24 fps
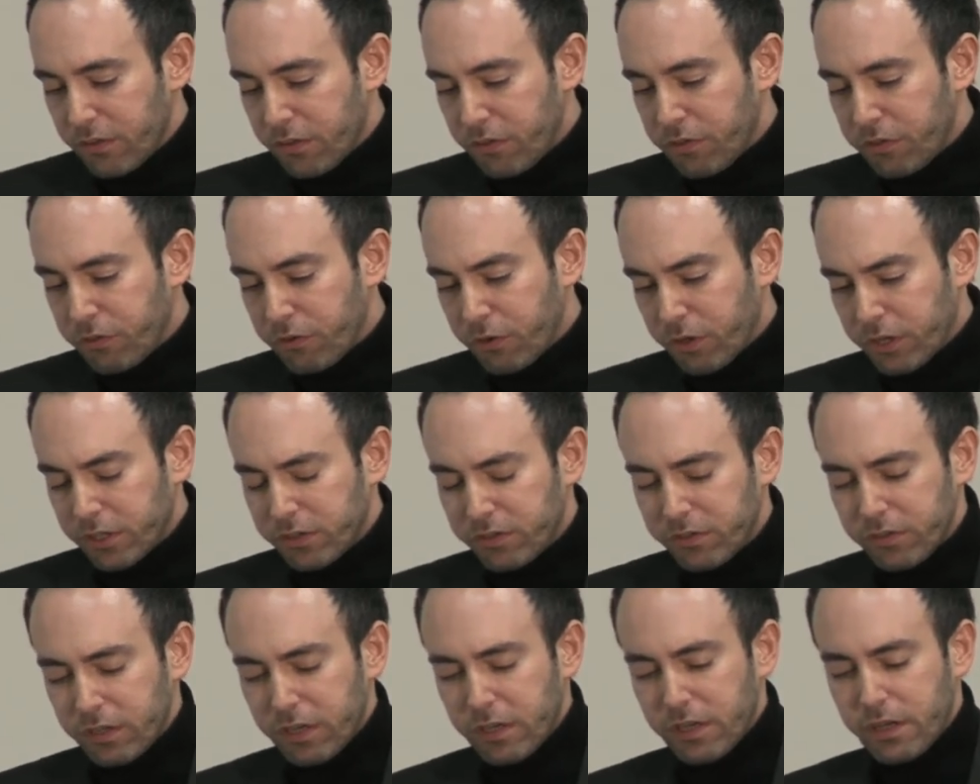The
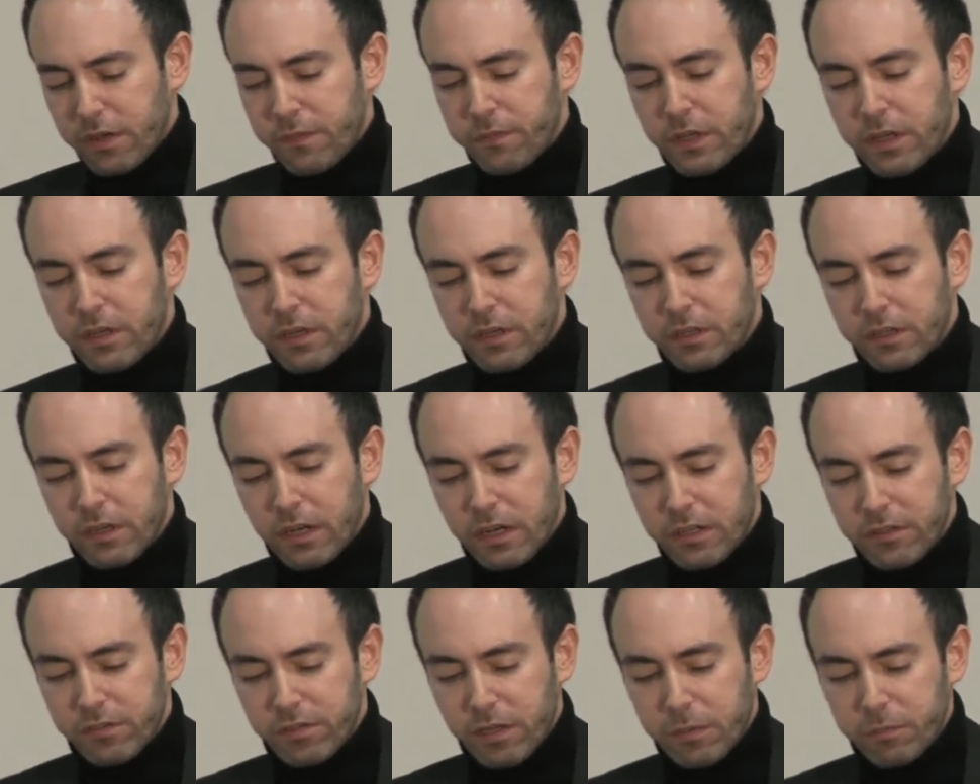third
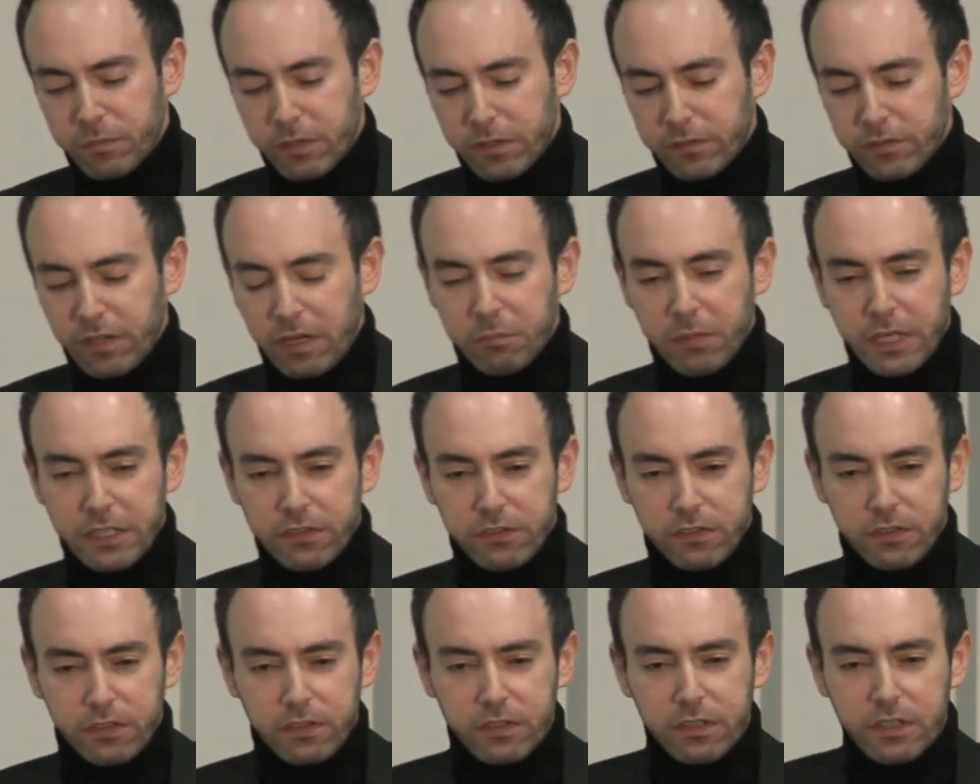concept and
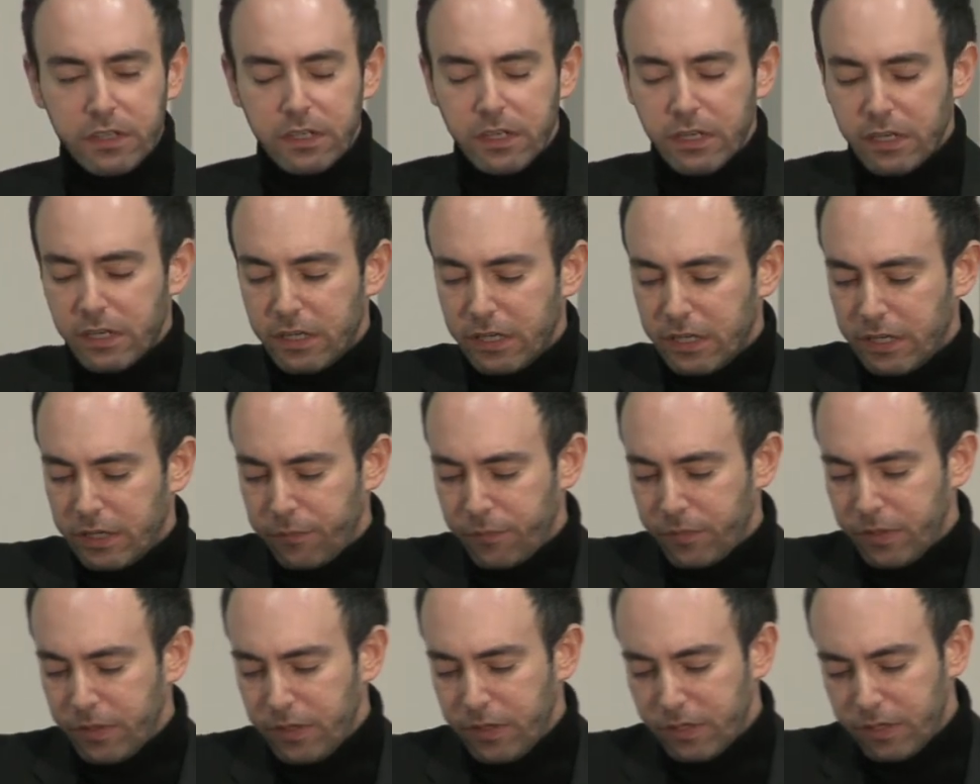dimension
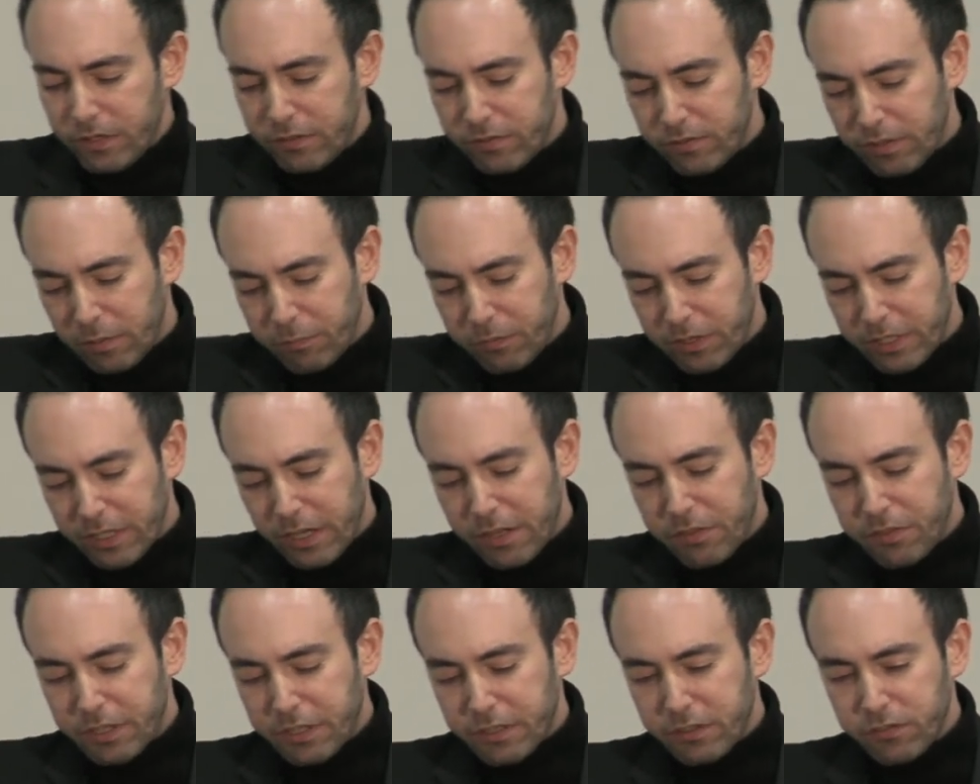is something
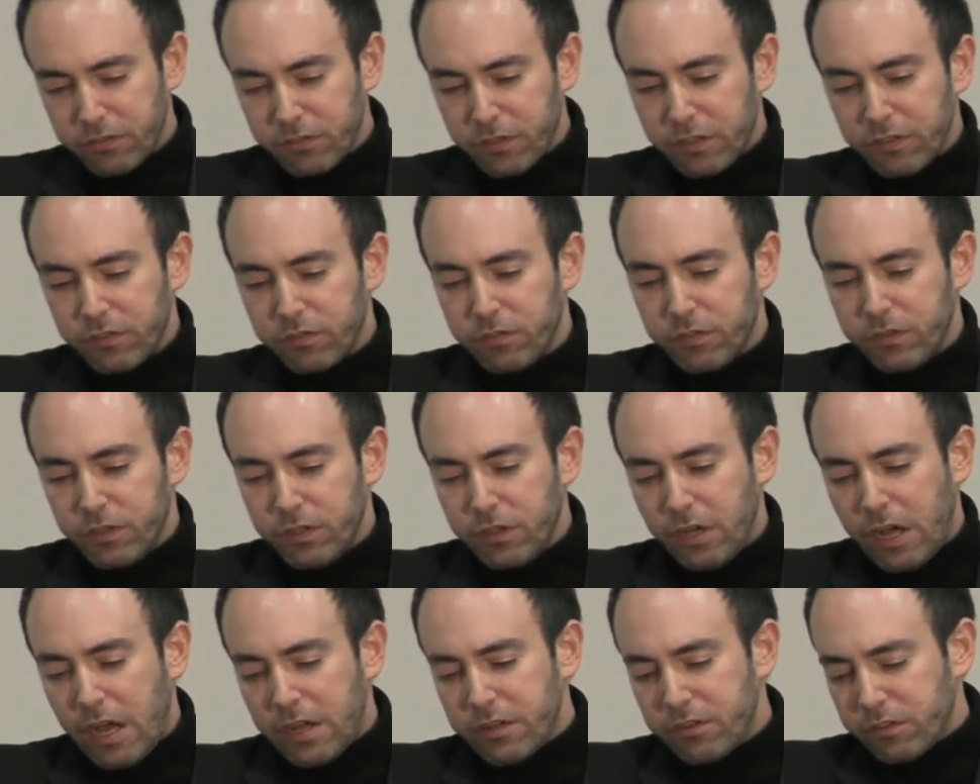I think is
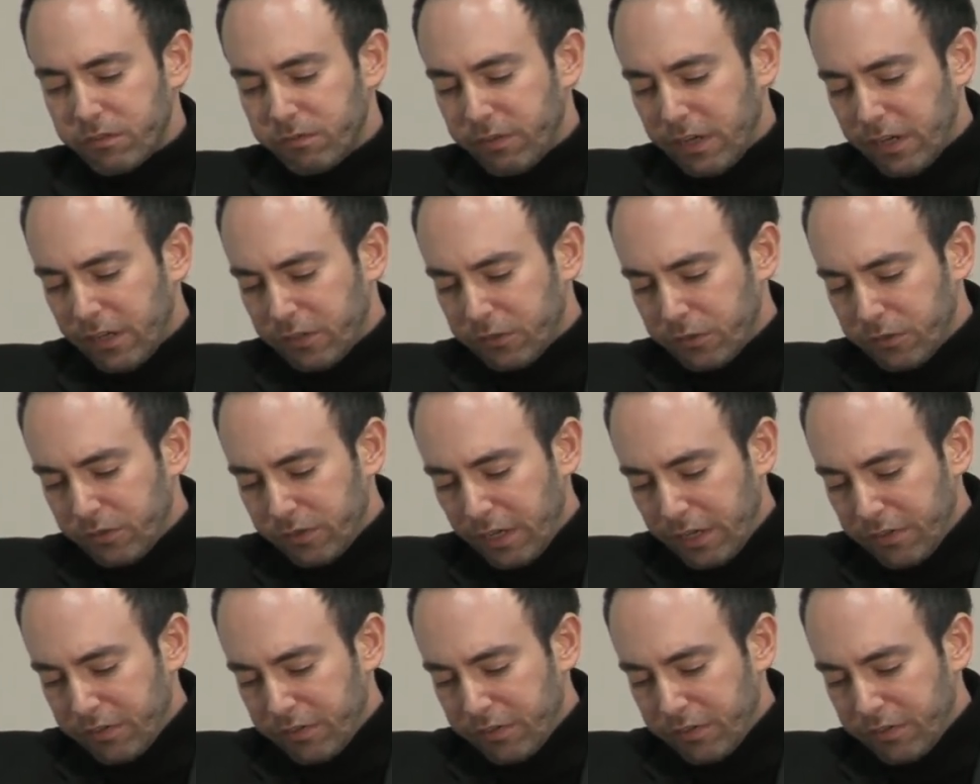undervalued.